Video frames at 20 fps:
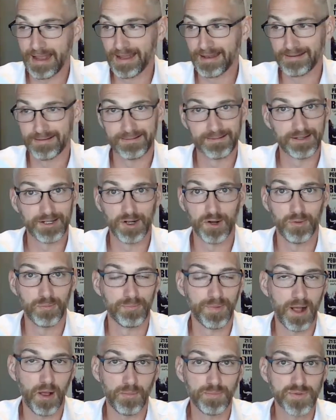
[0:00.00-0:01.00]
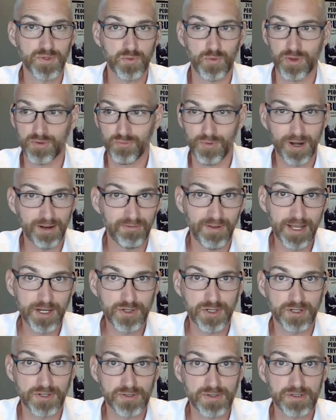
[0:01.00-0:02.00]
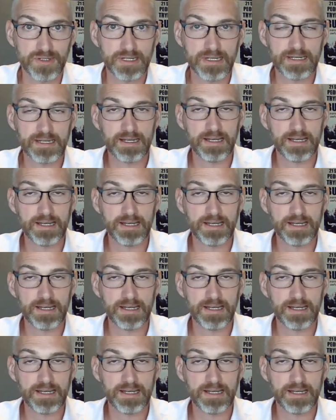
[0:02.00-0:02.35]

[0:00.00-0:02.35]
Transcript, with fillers: and you know helps with renovations.